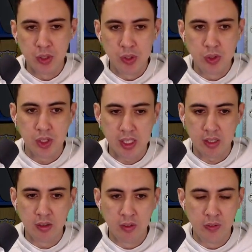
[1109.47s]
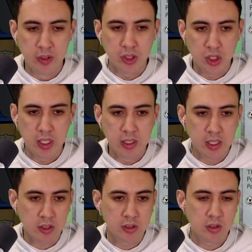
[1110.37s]
using this
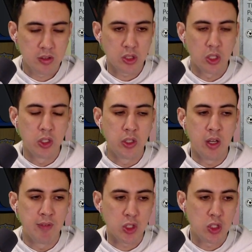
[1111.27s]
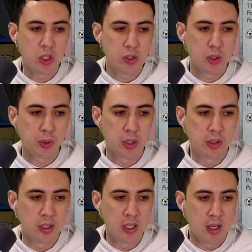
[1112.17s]
Steelix. So if it's not an
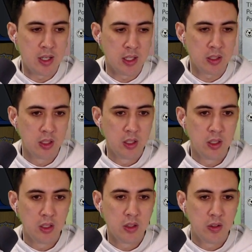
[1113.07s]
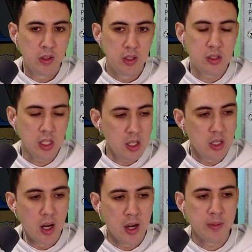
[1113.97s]
alternate art... Is it an
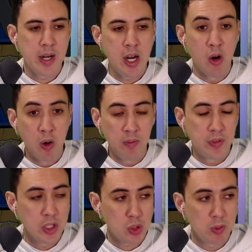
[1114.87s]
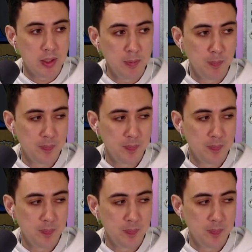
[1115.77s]
art rare of this one?